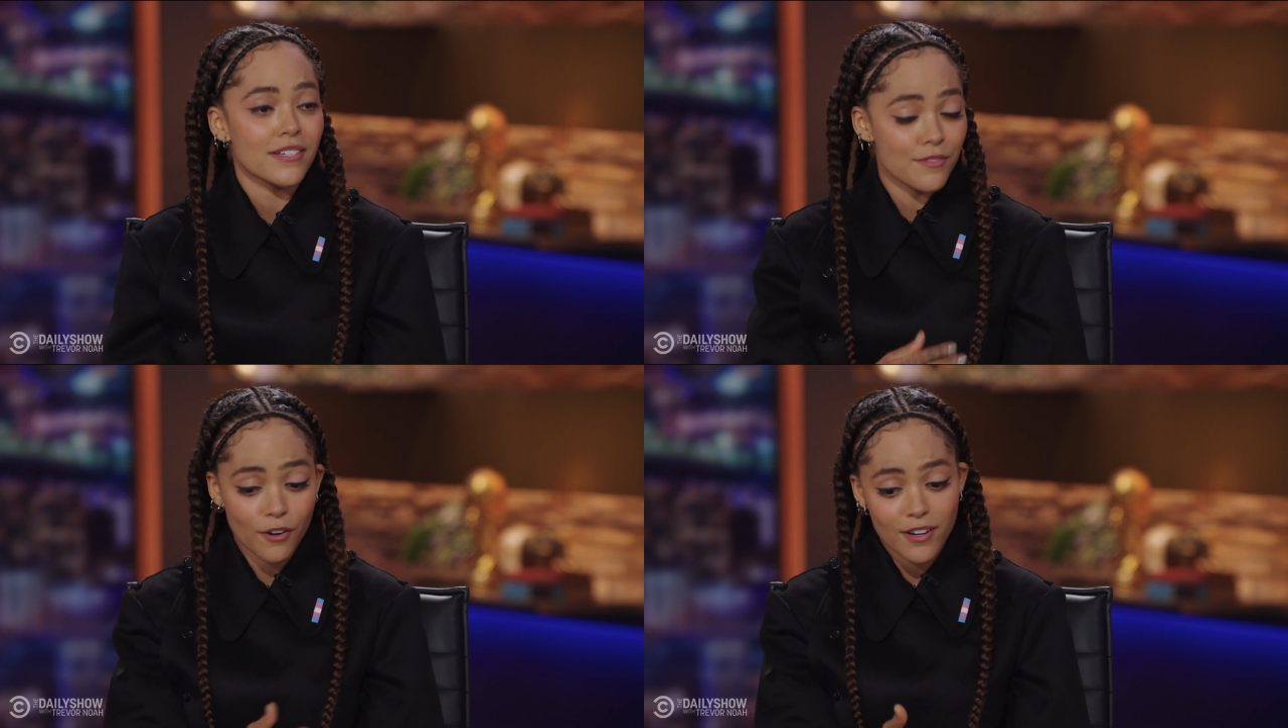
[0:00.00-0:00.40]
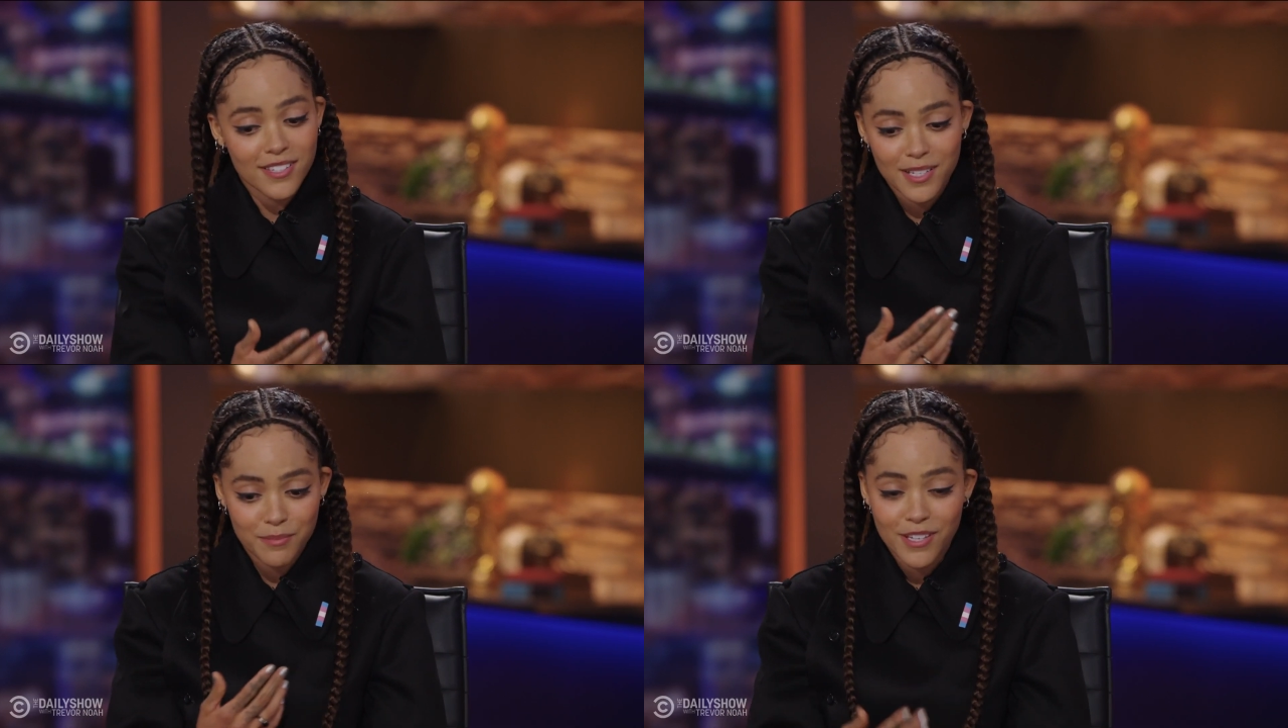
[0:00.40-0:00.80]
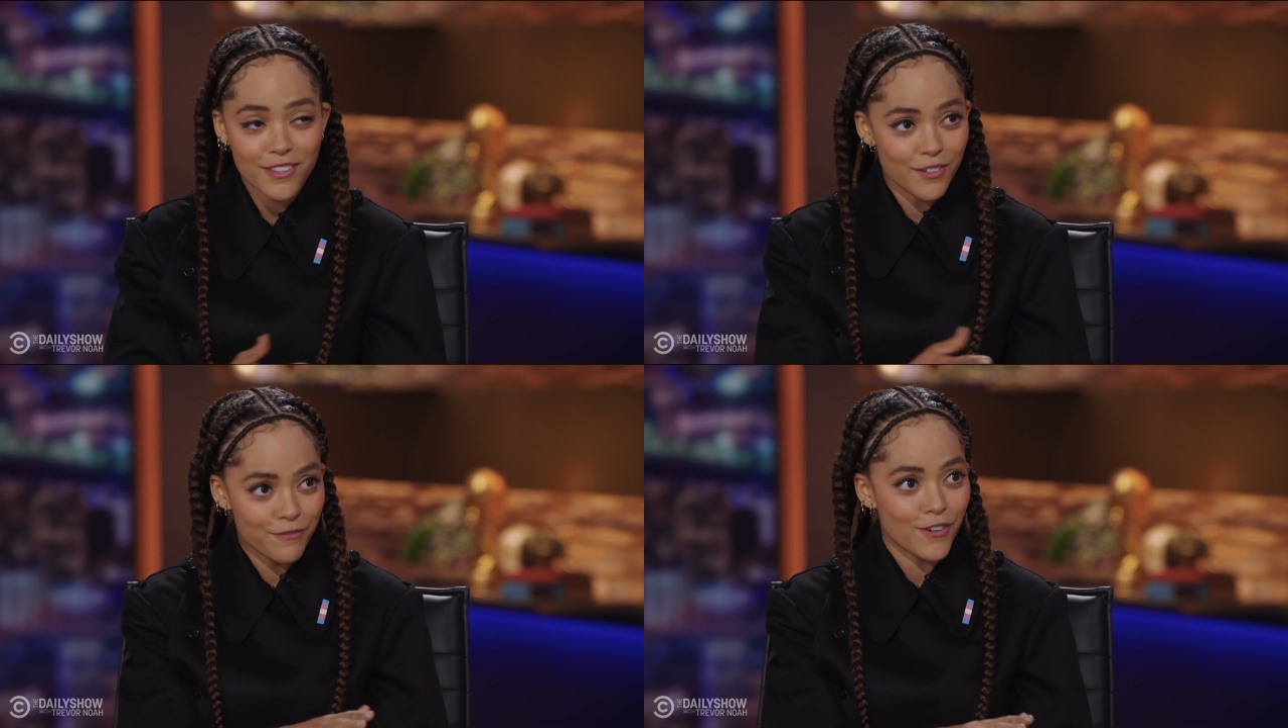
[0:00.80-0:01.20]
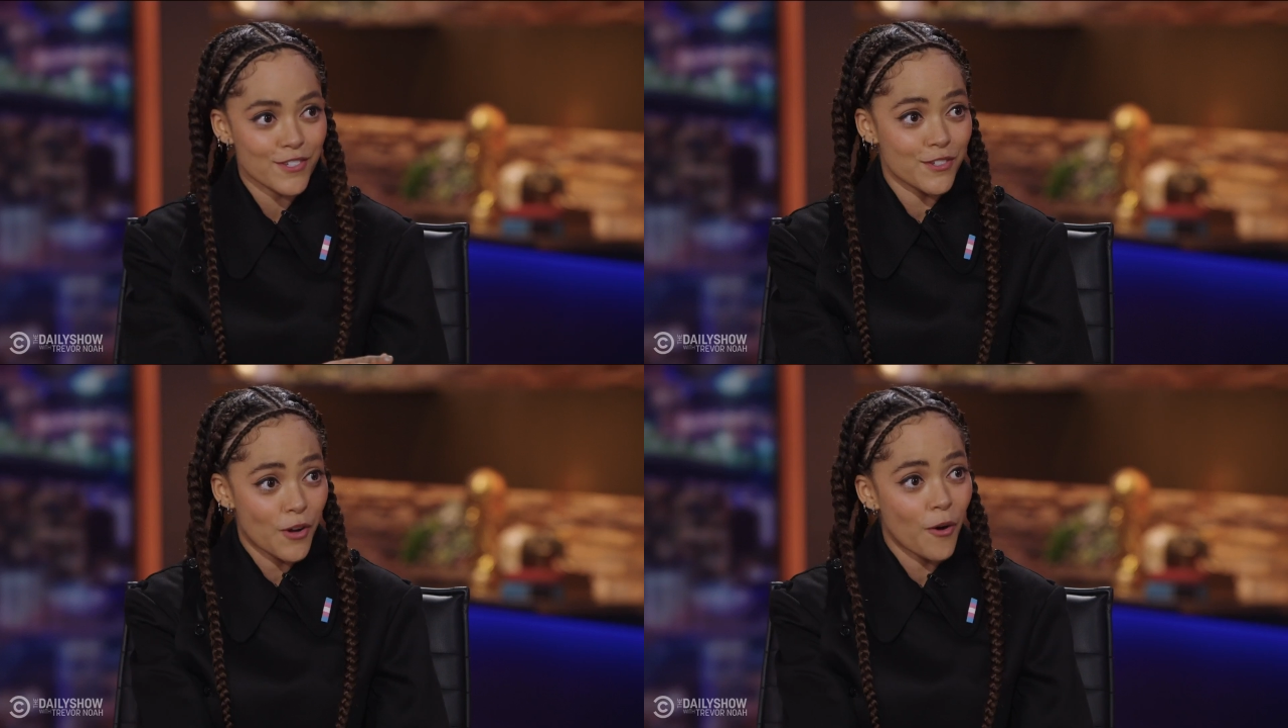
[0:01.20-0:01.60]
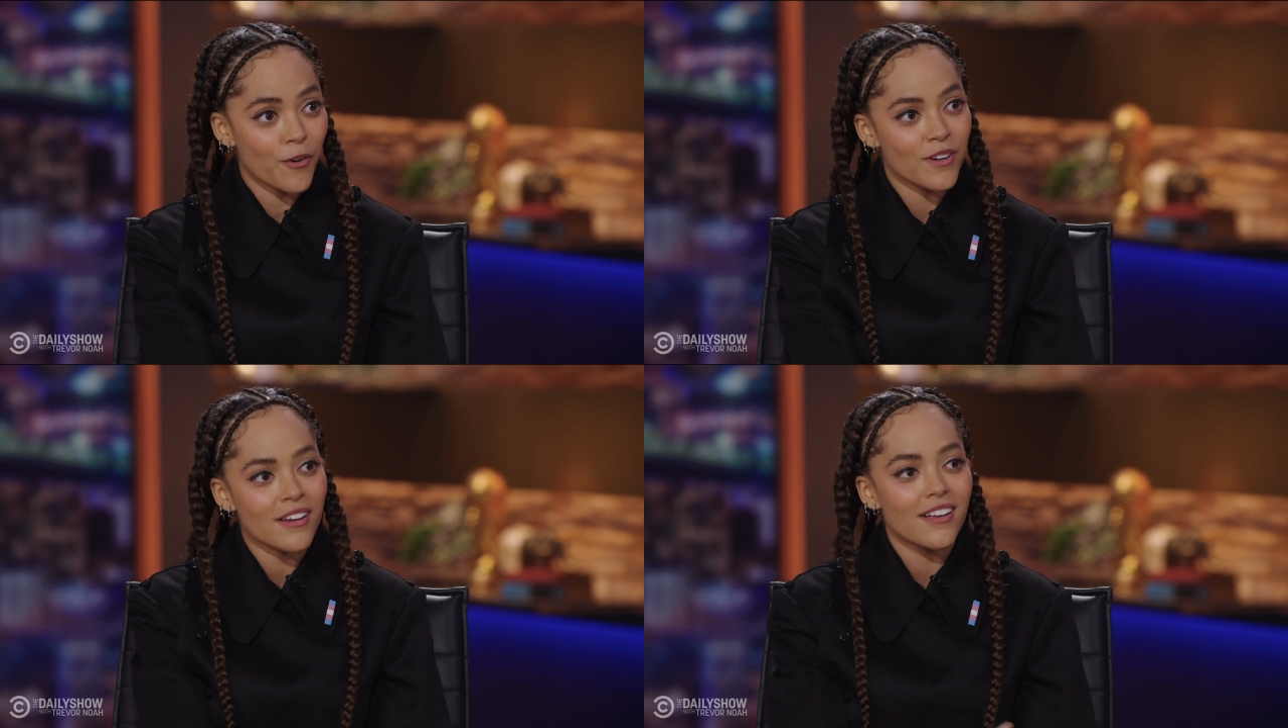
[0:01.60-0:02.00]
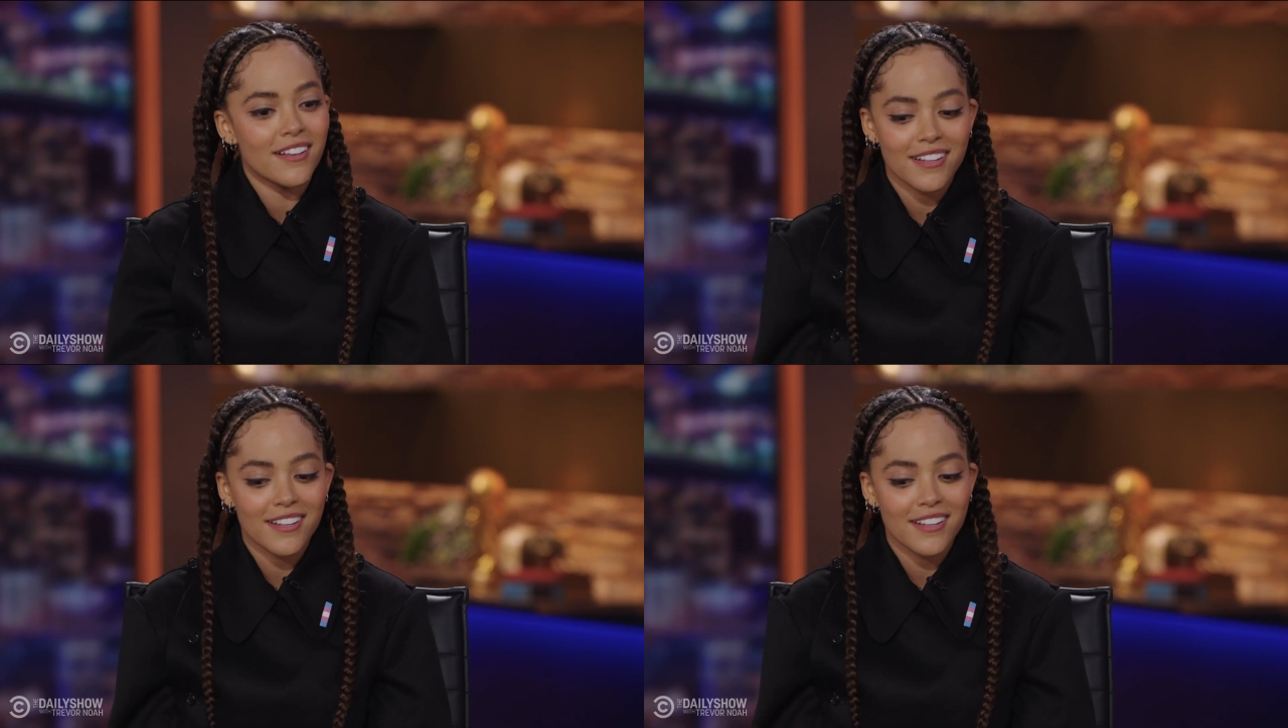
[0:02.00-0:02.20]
And as far as, like, being the first known